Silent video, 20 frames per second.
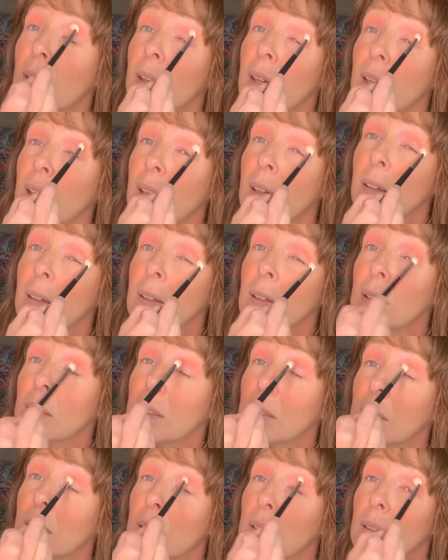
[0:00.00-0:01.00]
think
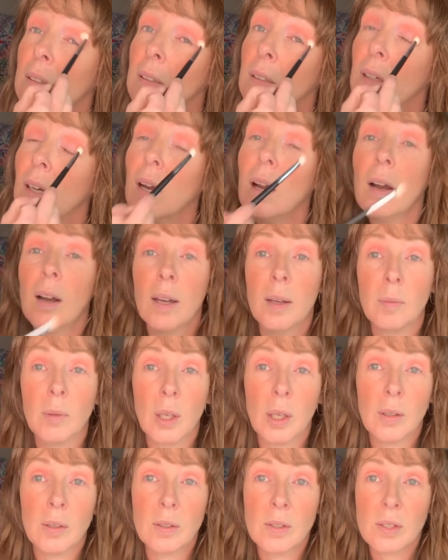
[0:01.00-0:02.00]
I'm
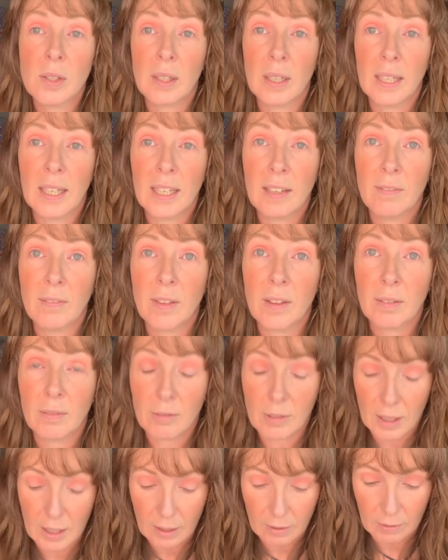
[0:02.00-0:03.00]
going to leave the
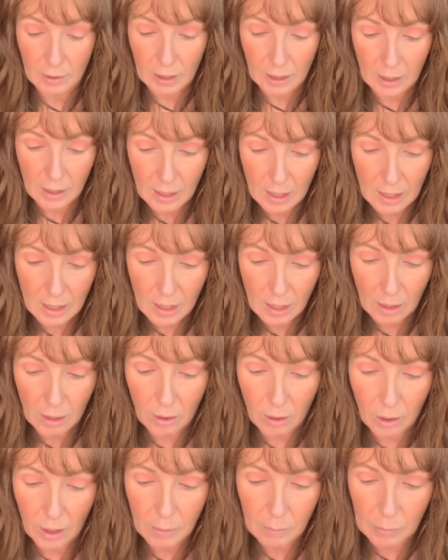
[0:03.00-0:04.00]
really, really
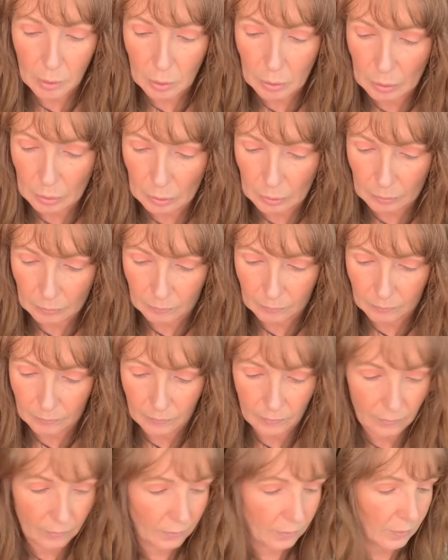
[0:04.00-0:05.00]
light blue
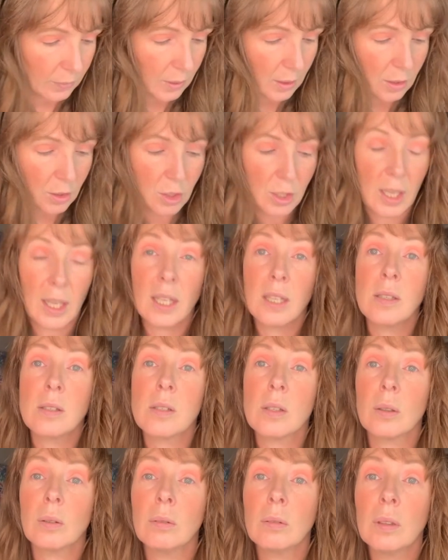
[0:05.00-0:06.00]
shade
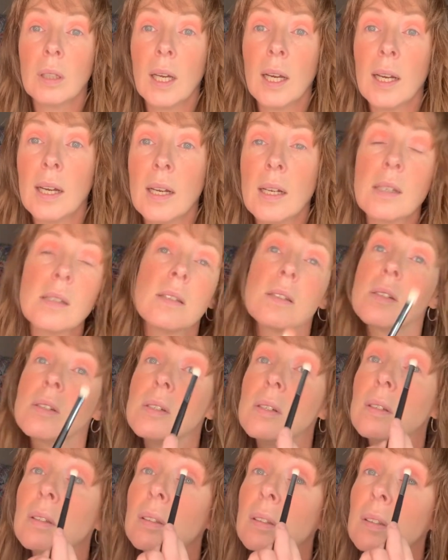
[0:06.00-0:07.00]
till last.